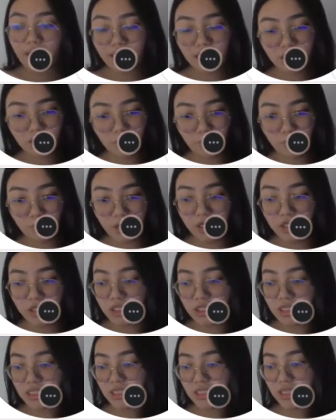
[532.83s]
when did you
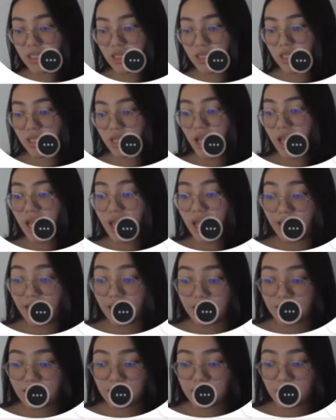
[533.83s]
purchase it,
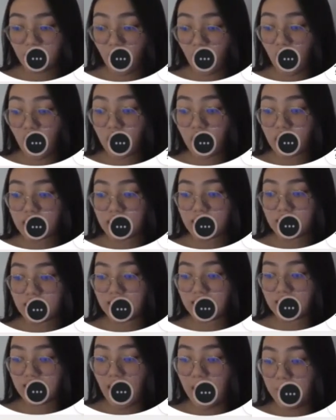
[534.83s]
its
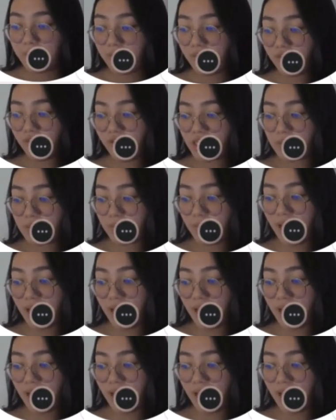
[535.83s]
cost, type of